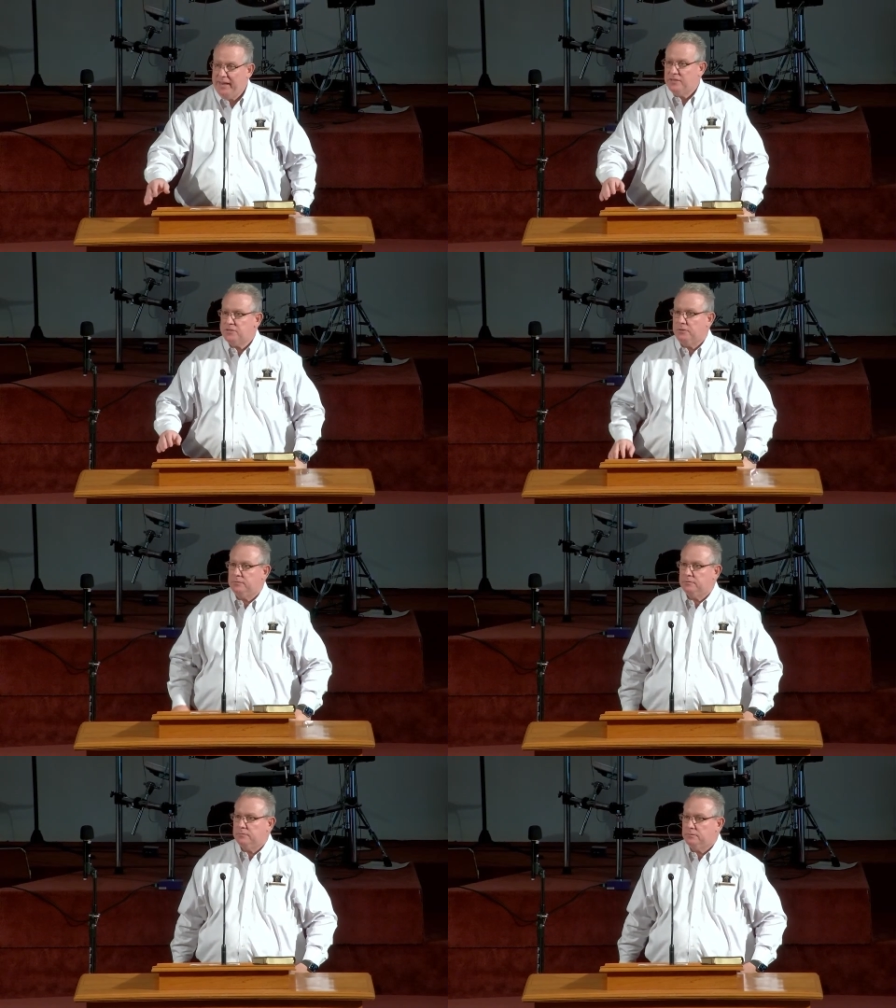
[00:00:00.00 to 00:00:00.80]
answer?
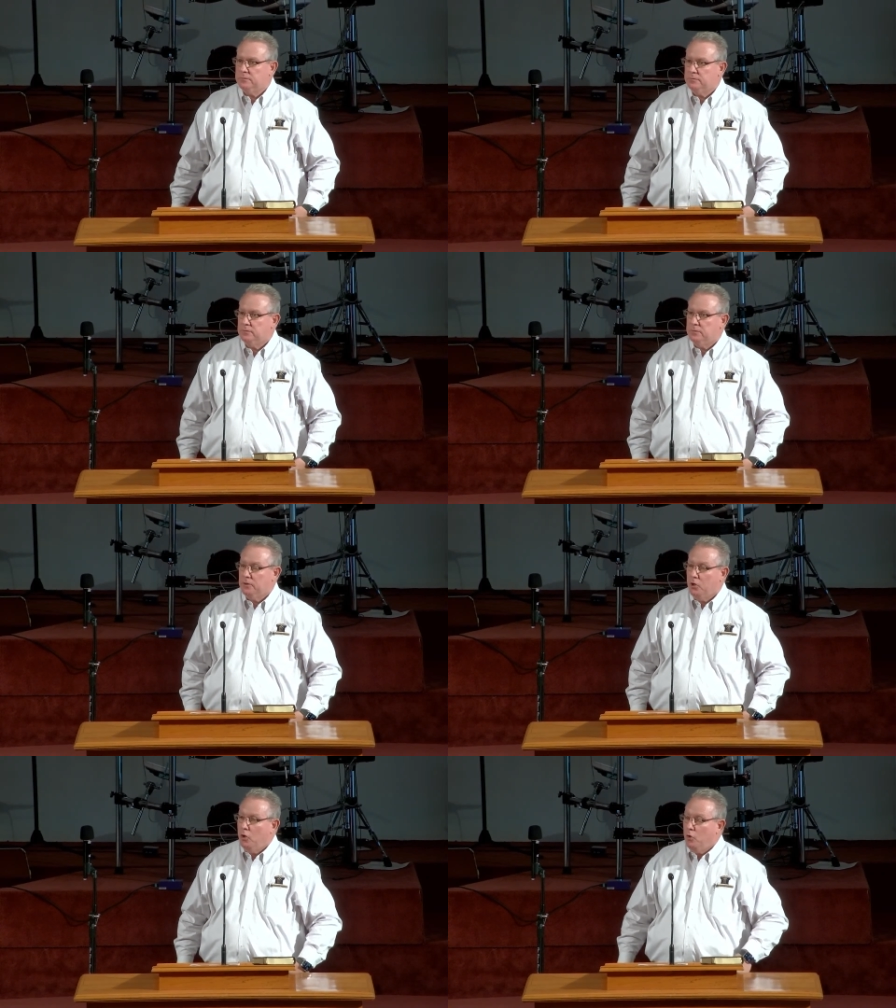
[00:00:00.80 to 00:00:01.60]

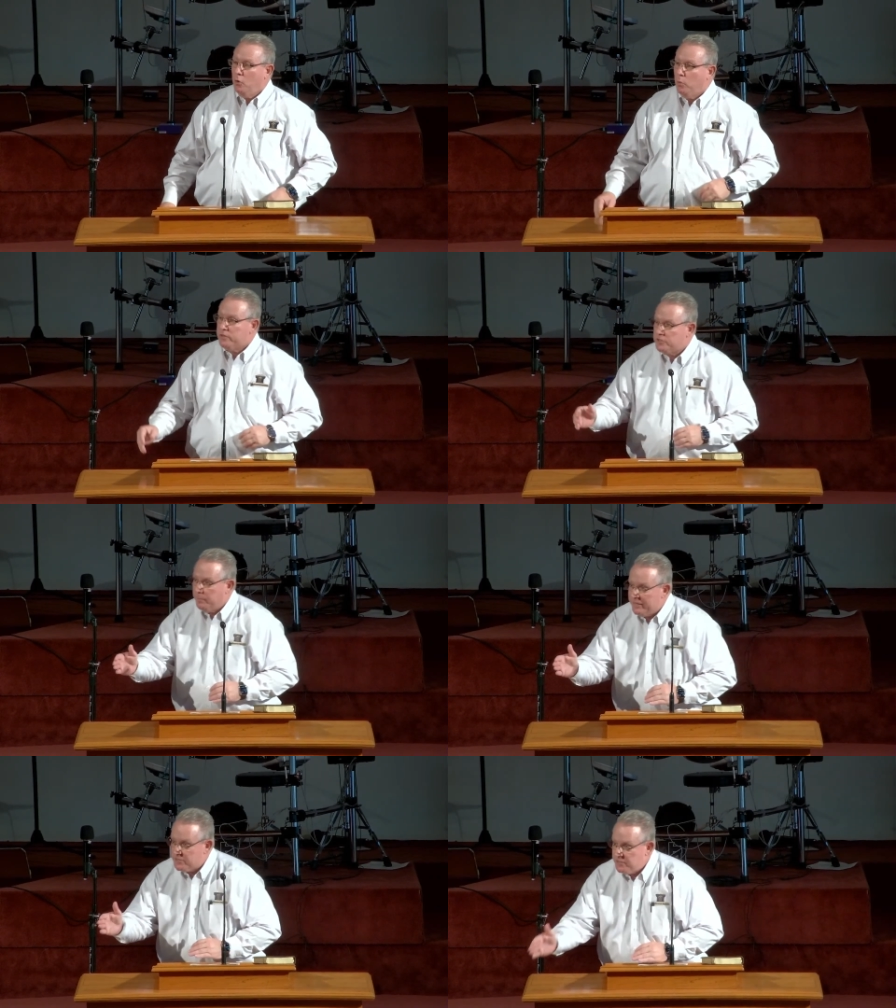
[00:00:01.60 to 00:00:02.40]
What's the
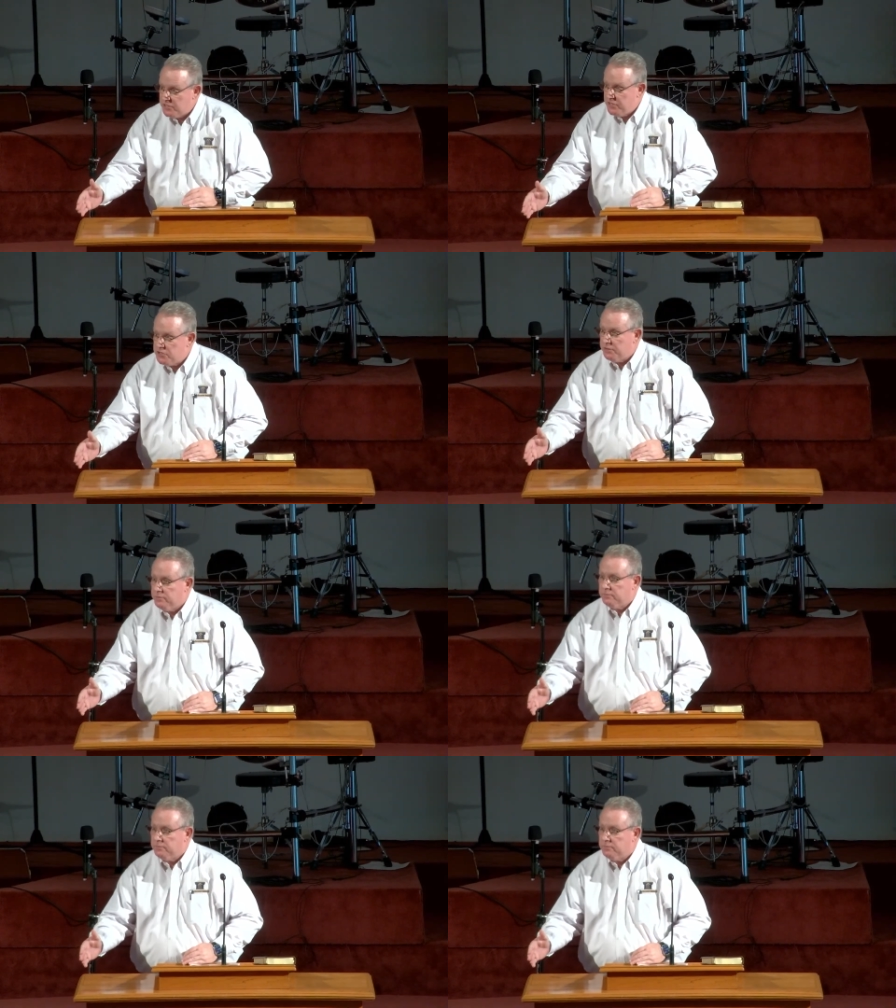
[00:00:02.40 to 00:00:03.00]
best decision?